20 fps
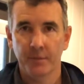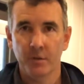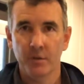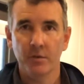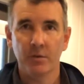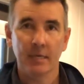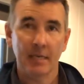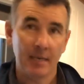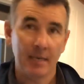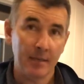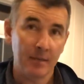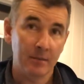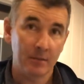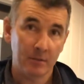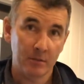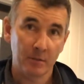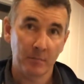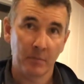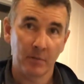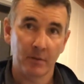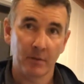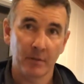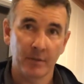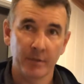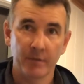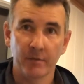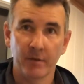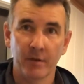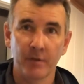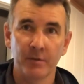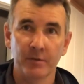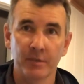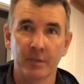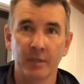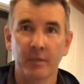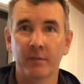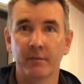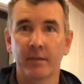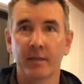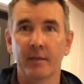You can supply your own
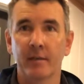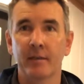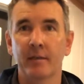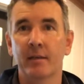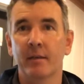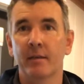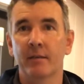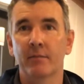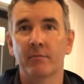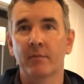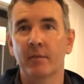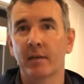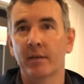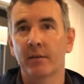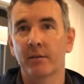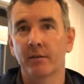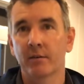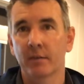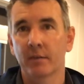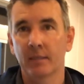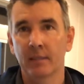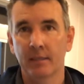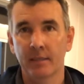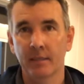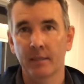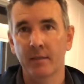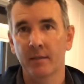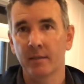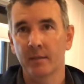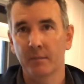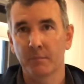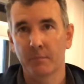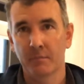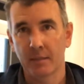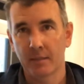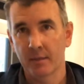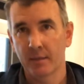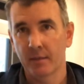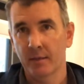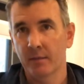generator and run it on a lead and
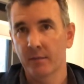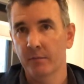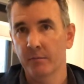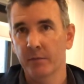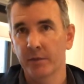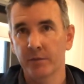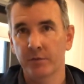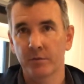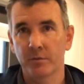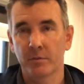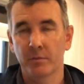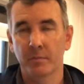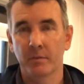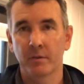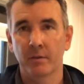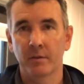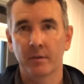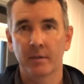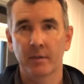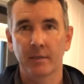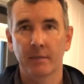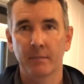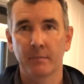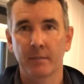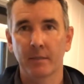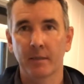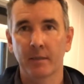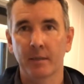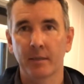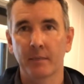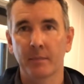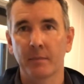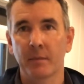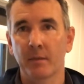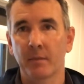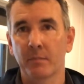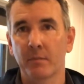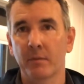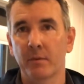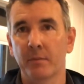plug it in. We do supply a plug-in
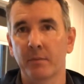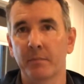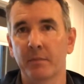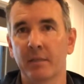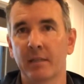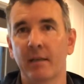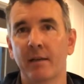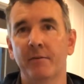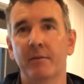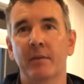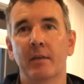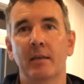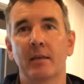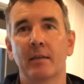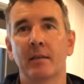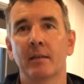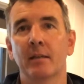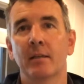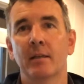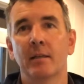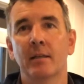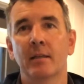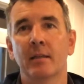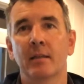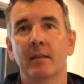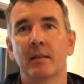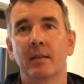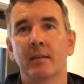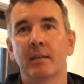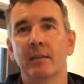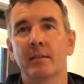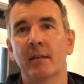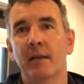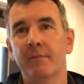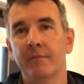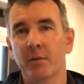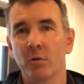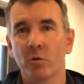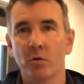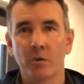power point, but to
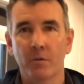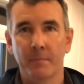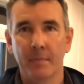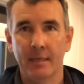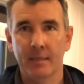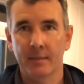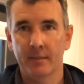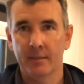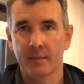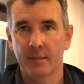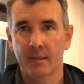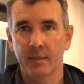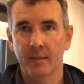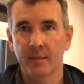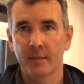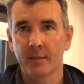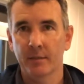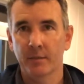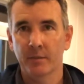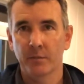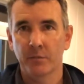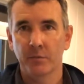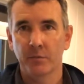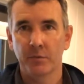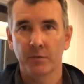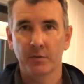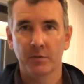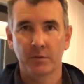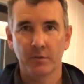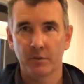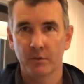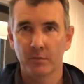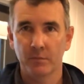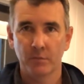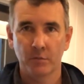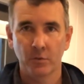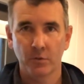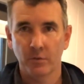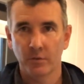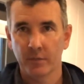have the automatic setting and the computer system
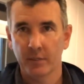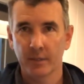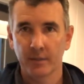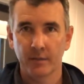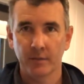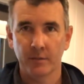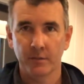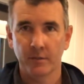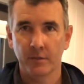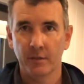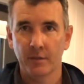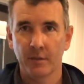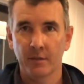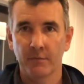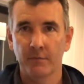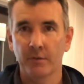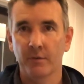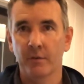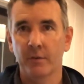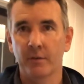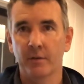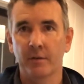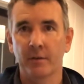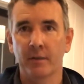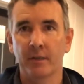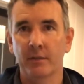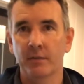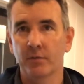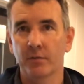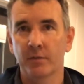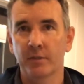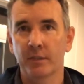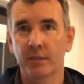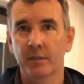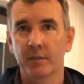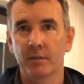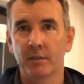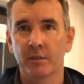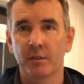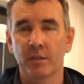talking to the inverter and talking
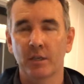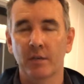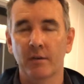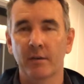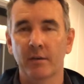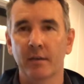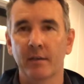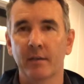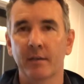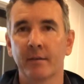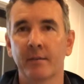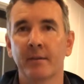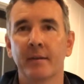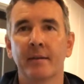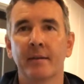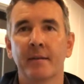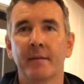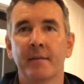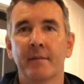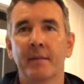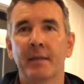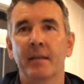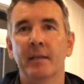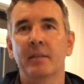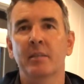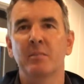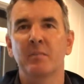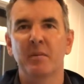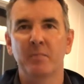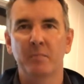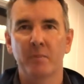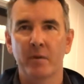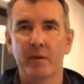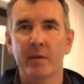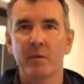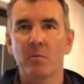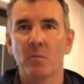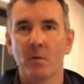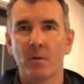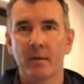to the generator, that has to be
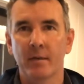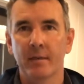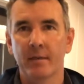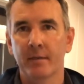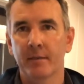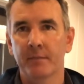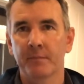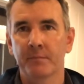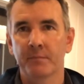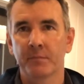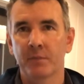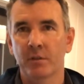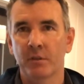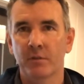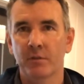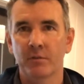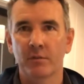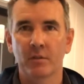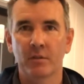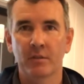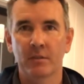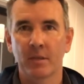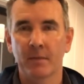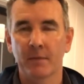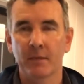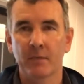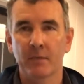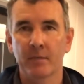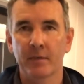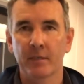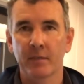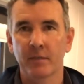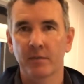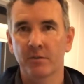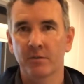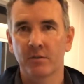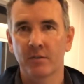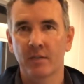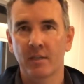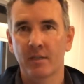pre-wired in. So it's not something we can
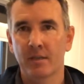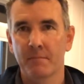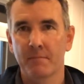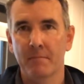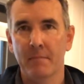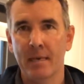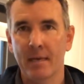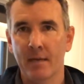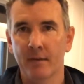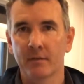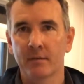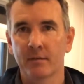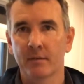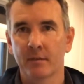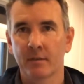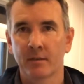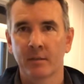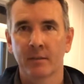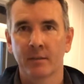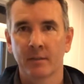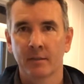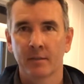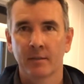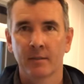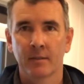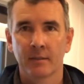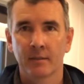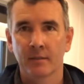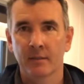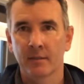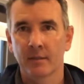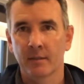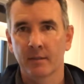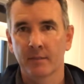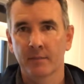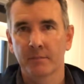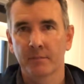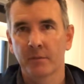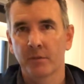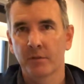just then mount
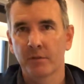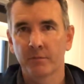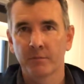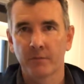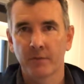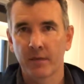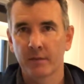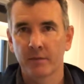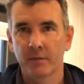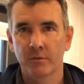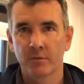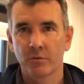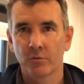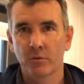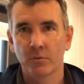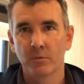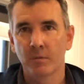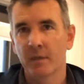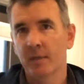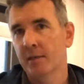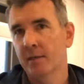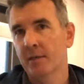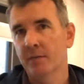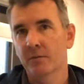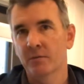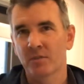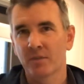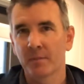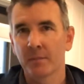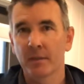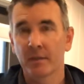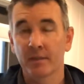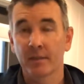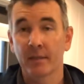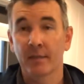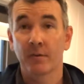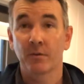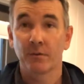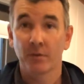on the front drawbar or something like that.